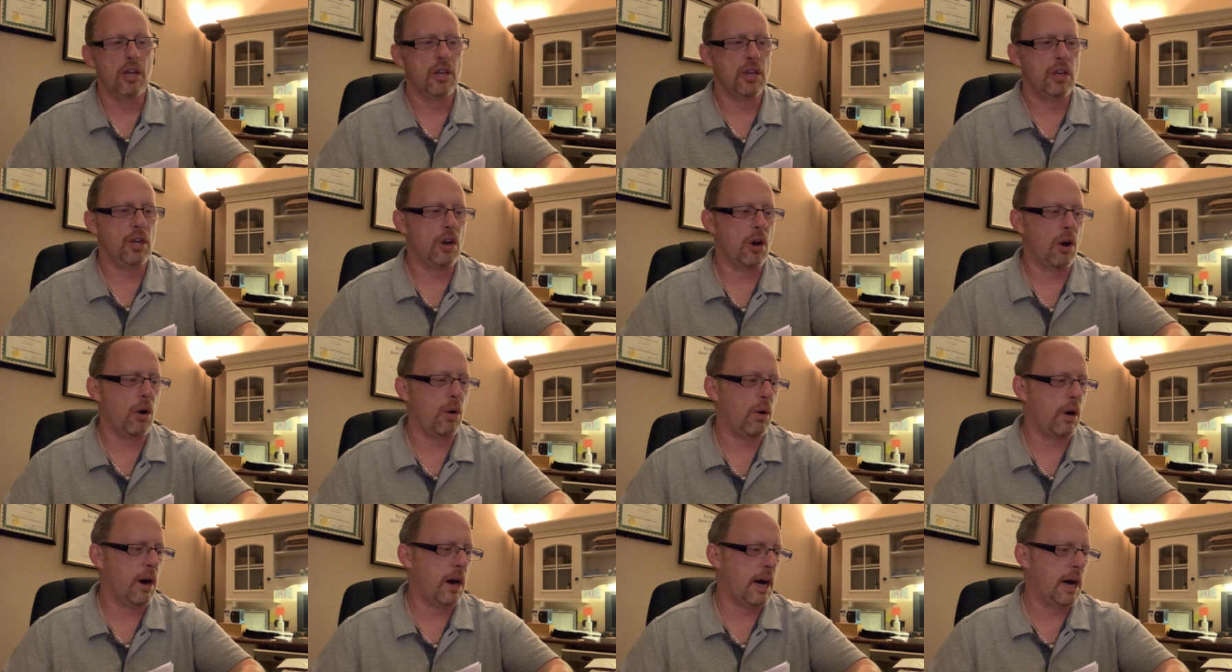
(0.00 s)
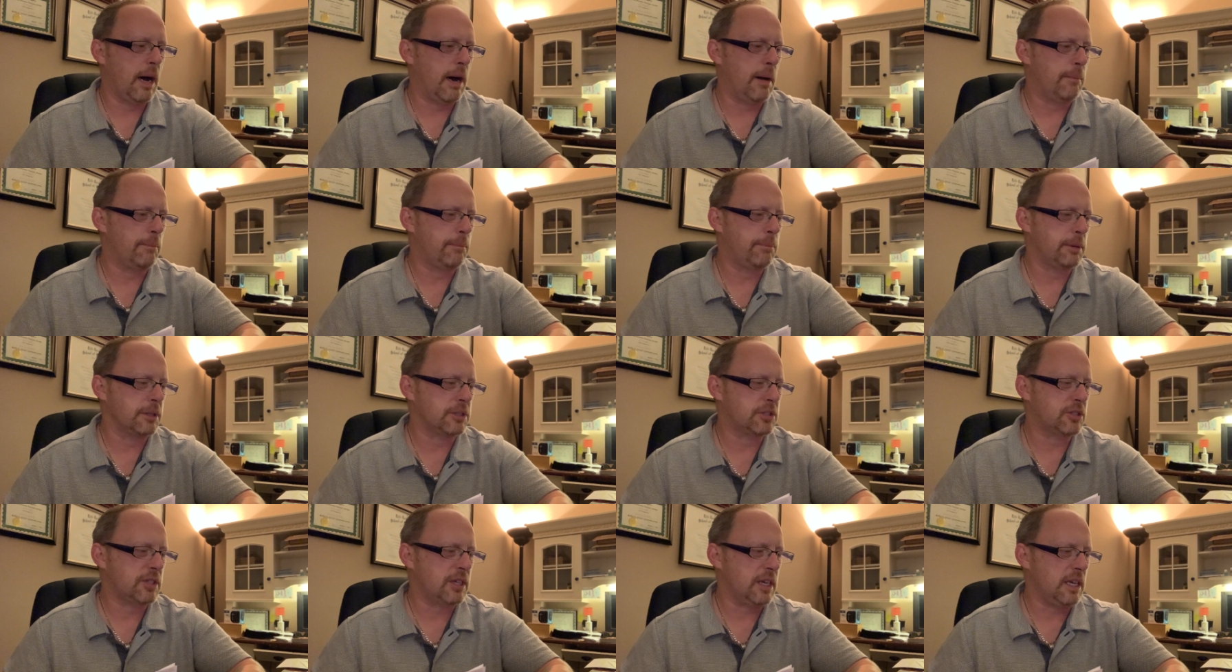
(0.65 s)
you know, um,
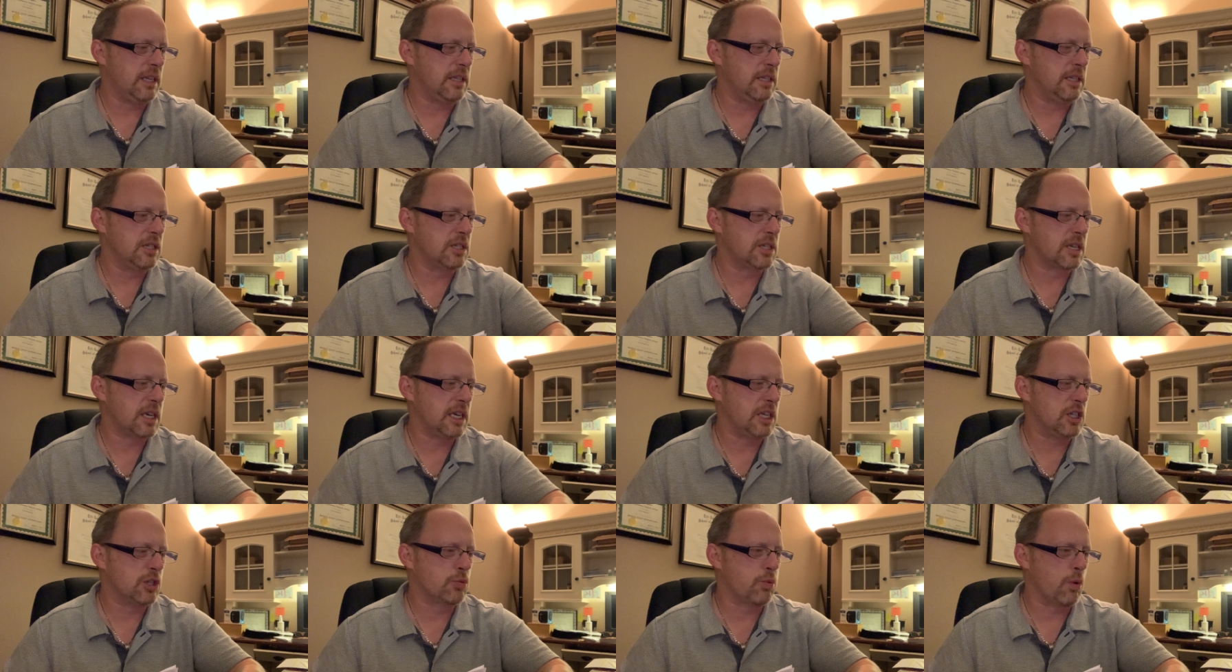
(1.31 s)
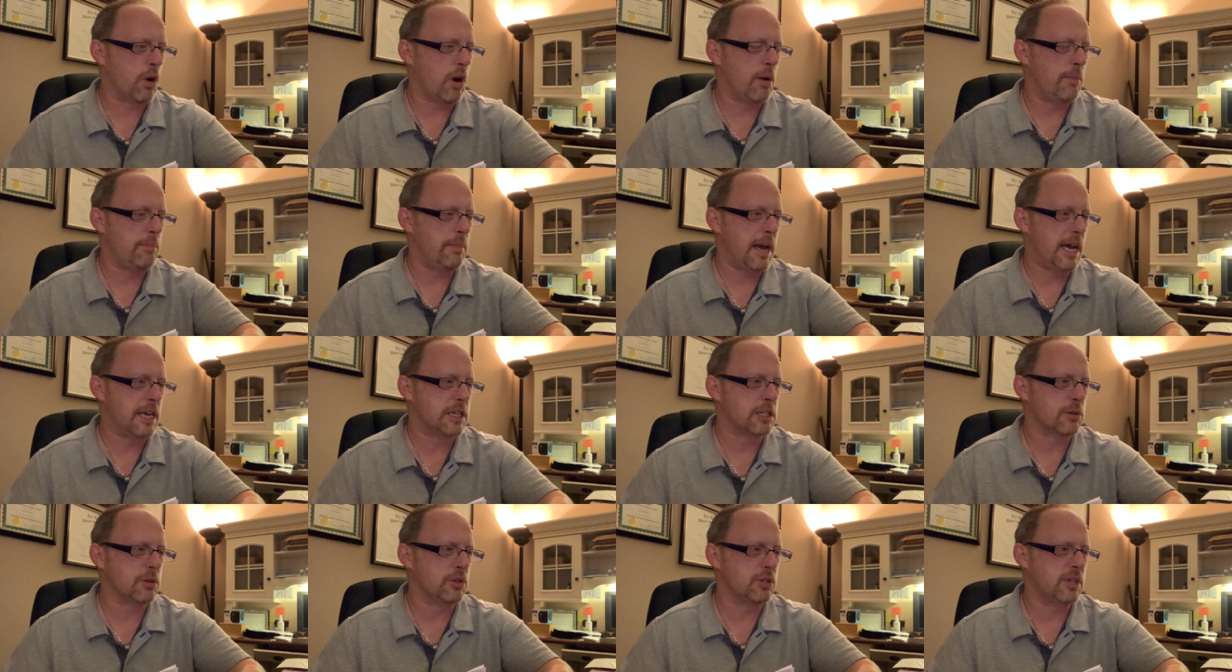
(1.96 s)
but seeing these kids wear a
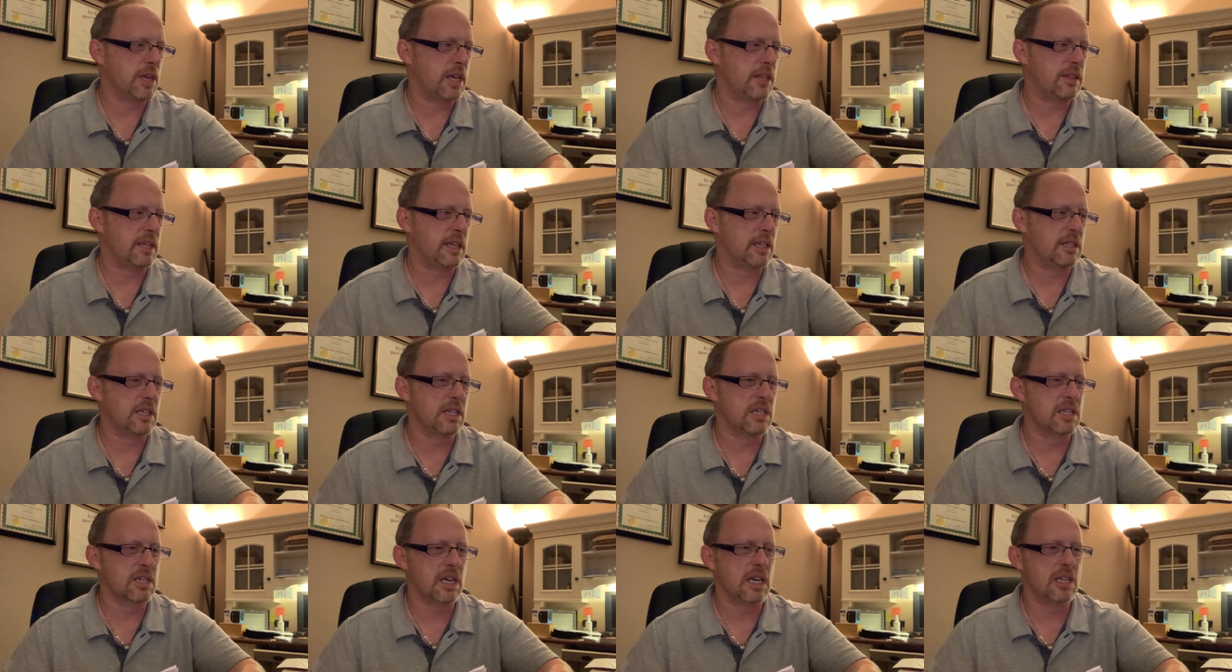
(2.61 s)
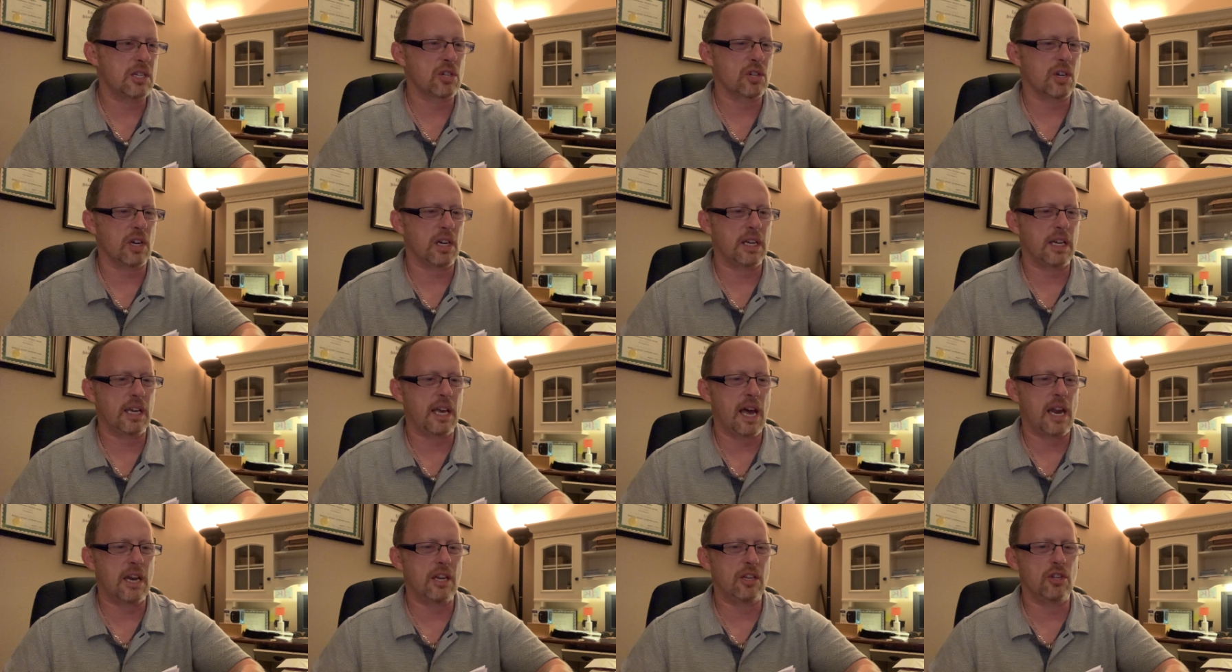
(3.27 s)
mask because they think these kids are going
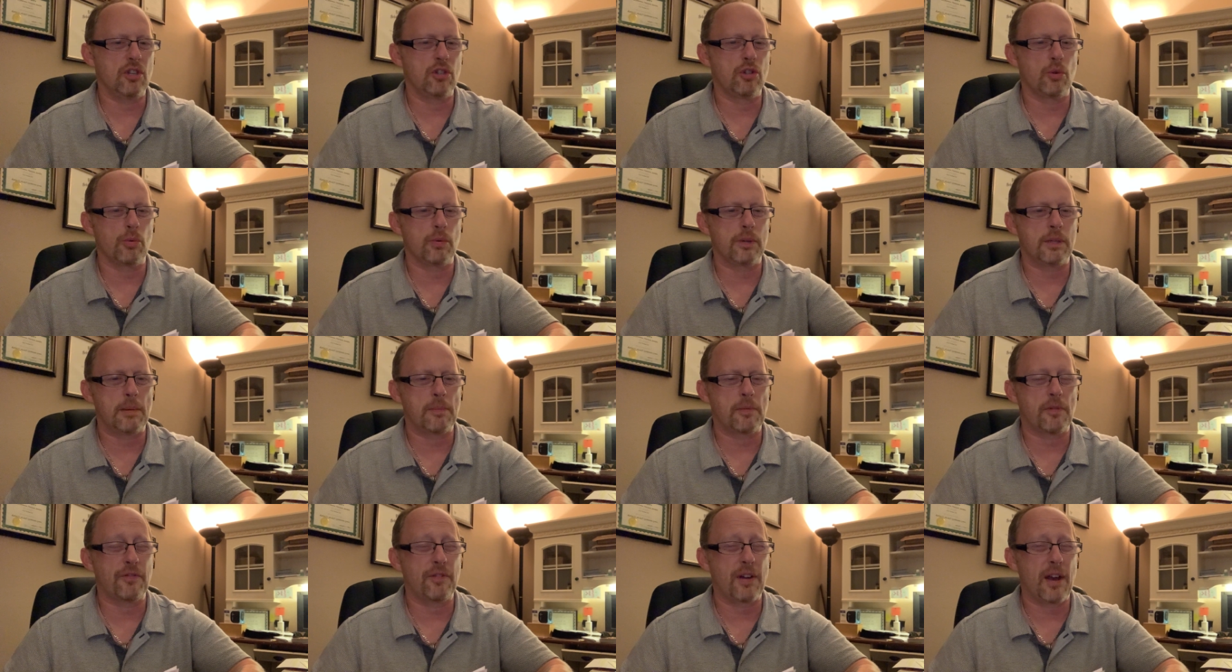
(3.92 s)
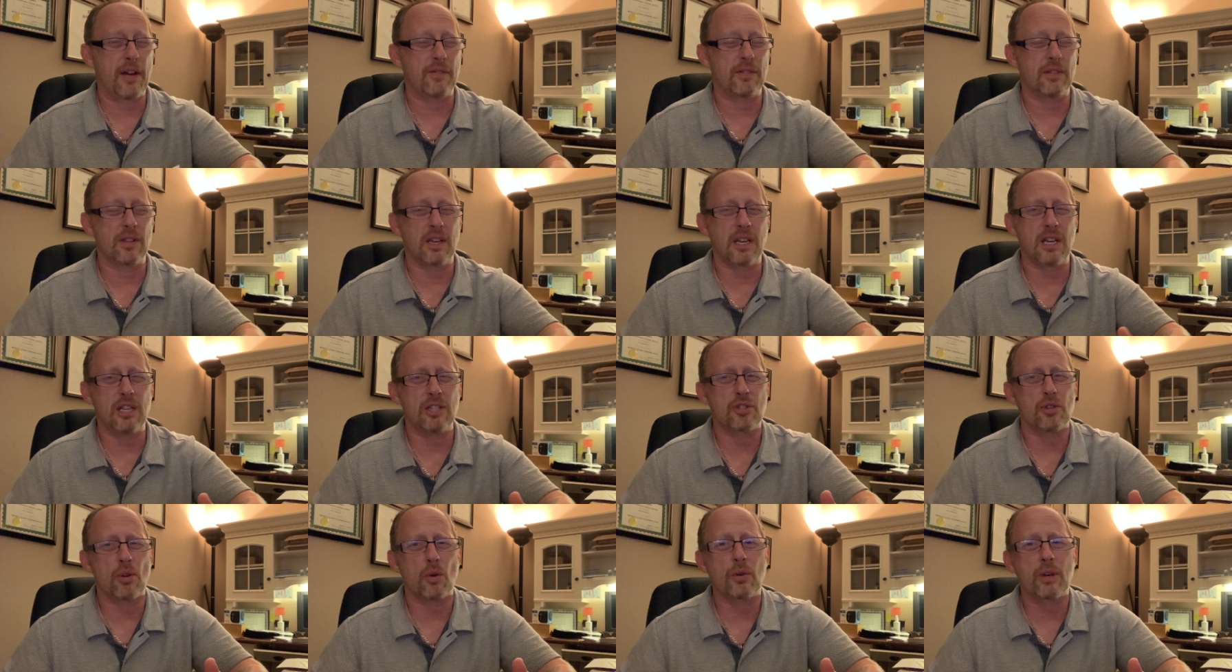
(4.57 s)
to get it, you're doing them a favor. The
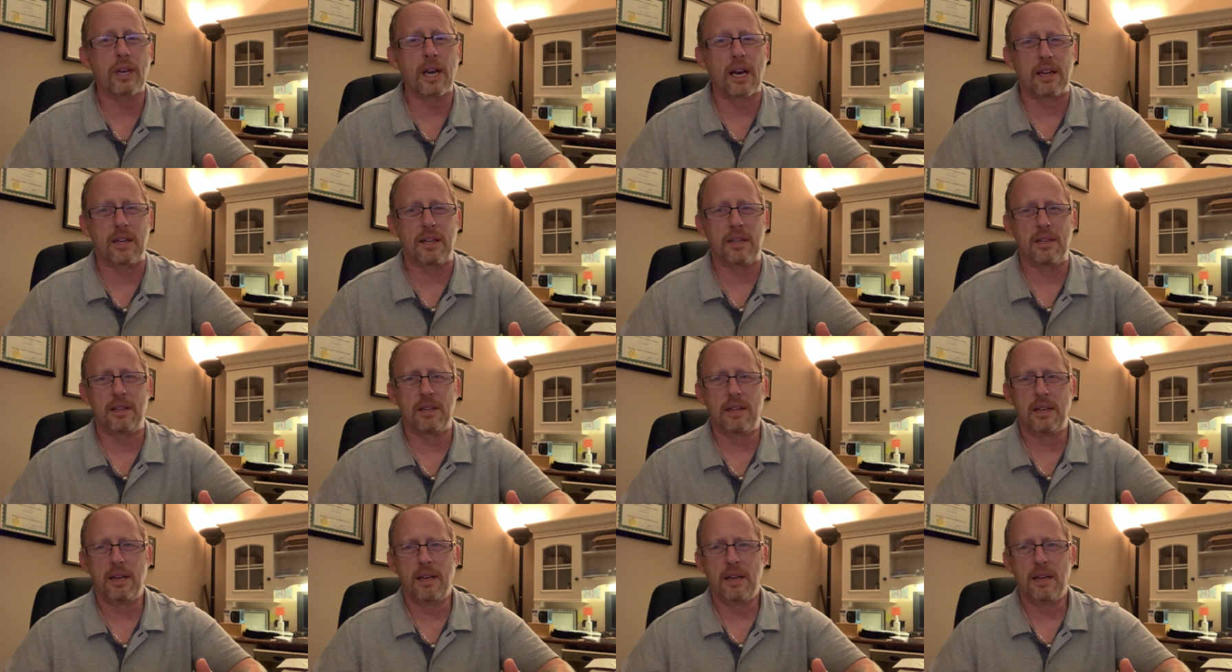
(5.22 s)
kids don't get it.